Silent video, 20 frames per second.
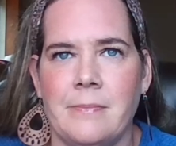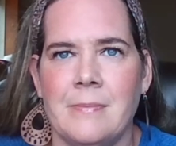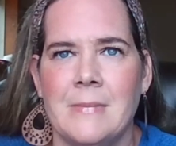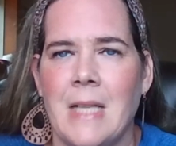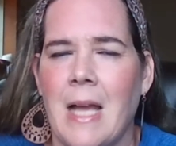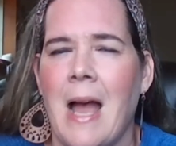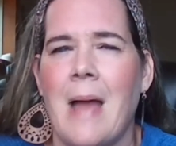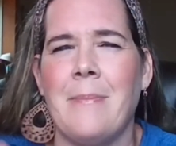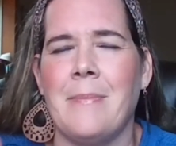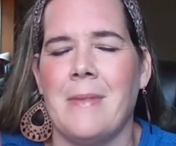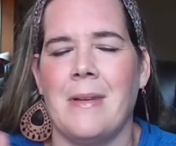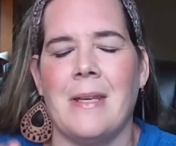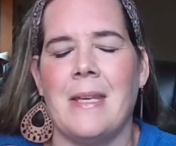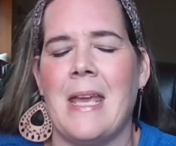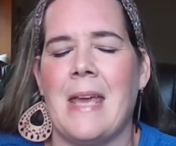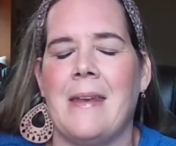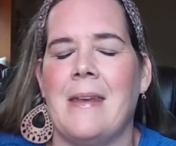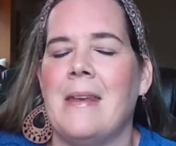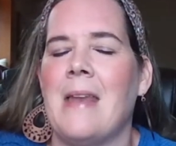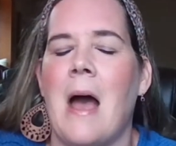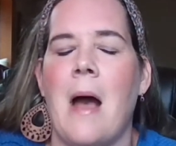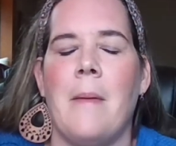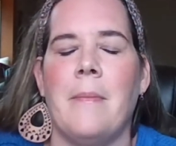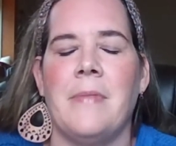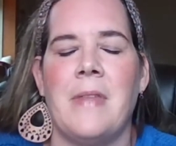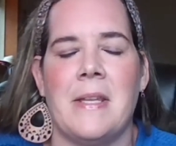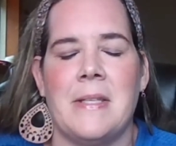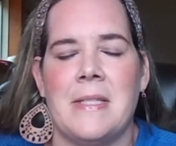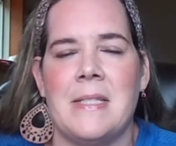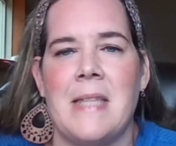And again,
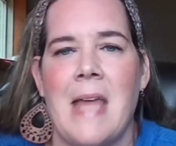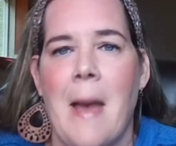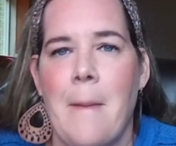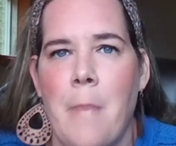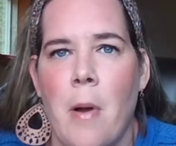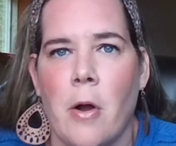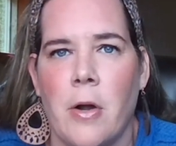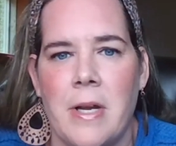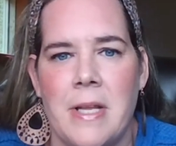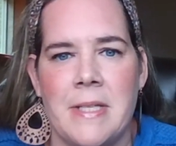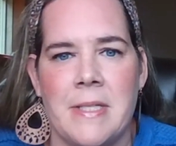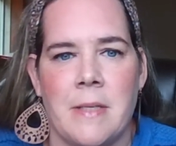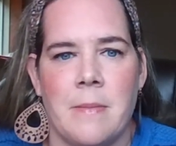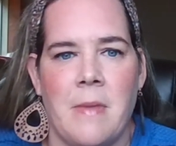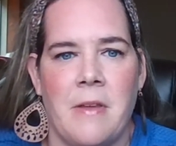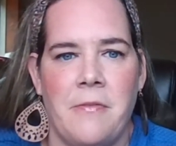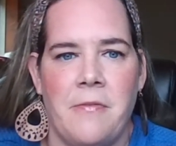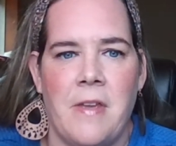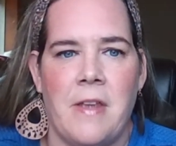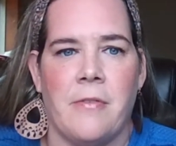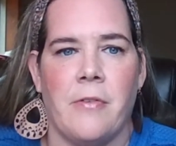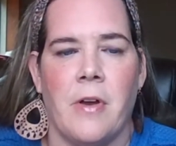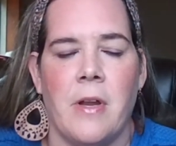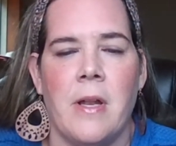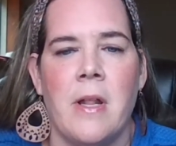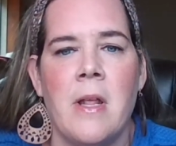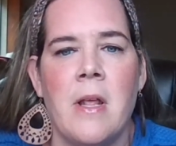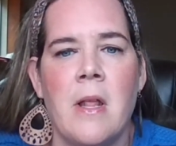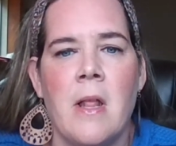that part isn't my favorite.